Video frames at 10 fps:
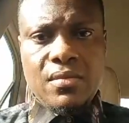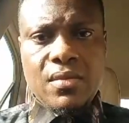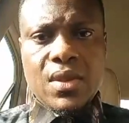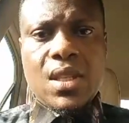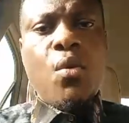
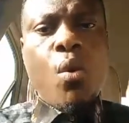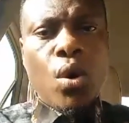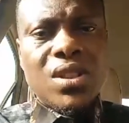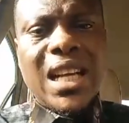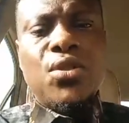The
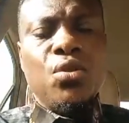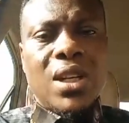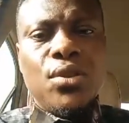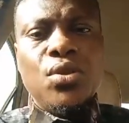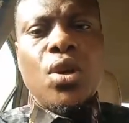ones that you
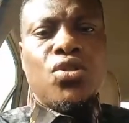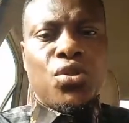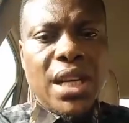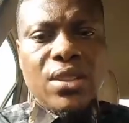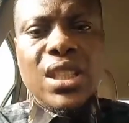cannot
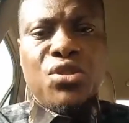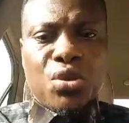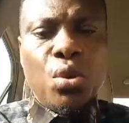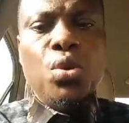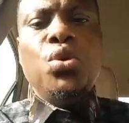train in school,